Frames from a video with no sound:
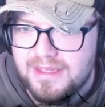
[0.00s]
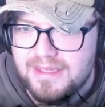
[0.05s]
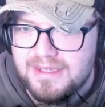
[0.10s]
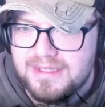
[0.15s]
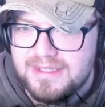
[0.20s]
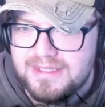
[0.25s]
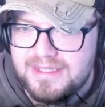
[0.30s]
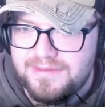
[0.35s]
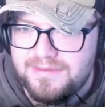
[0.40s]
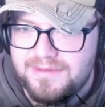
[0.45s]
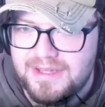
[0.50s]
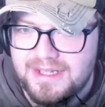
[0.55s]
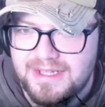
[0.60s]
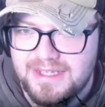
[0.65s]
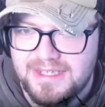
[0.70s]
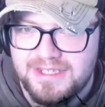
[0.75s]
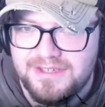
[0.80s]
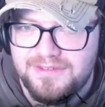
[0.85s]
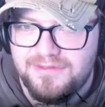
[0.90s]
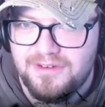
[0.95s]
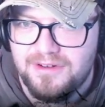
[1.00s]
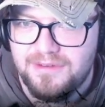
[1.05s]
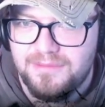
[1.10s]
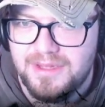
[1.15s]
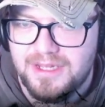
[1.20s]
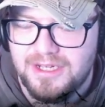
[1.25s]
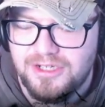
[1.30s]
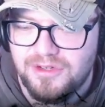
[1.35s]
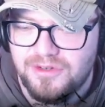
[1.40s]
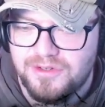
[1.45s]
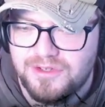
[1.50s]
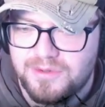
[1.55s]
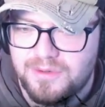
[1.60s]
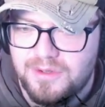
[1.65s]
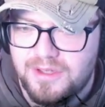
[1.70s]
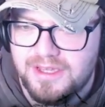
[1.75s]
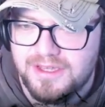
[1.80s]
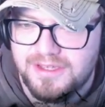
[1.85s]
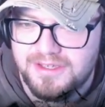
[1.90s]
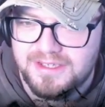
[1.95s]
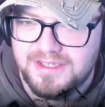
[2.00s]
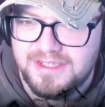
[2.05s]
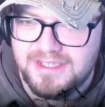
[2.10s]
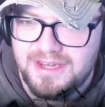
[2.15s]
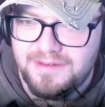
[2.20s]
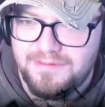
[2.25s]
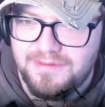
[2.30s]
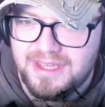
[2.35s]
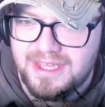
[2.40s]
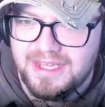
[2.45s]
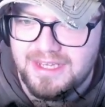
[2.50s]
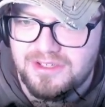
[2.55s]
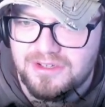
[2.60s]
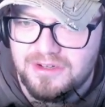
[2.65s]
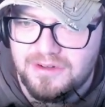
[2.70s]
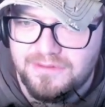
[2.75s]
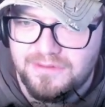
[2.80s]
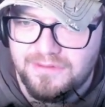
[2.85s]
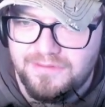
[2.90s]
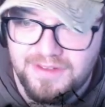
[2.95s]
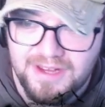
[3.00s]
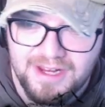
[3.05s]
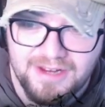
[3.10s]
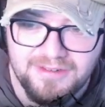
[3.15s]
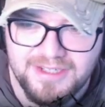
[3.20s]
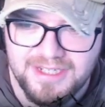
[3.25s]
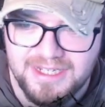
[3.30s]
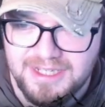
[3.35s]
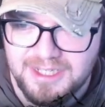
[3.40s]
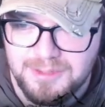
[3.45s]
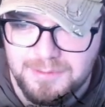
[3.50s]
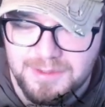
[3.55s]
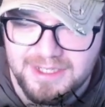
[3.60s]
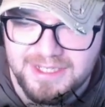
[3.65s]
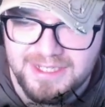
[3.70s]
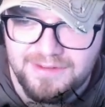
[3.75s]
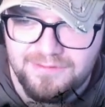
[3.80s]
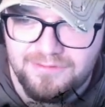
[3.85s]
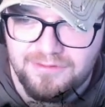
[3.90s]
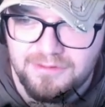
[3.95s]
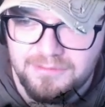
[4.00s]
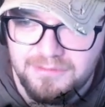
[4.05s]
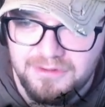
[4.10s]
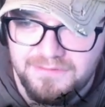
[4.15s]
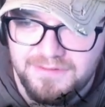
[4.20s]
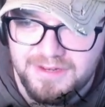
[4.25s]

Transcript: Stephen, and this is from John Squires. Stephen King's novel Fairy Tale has been set for a movie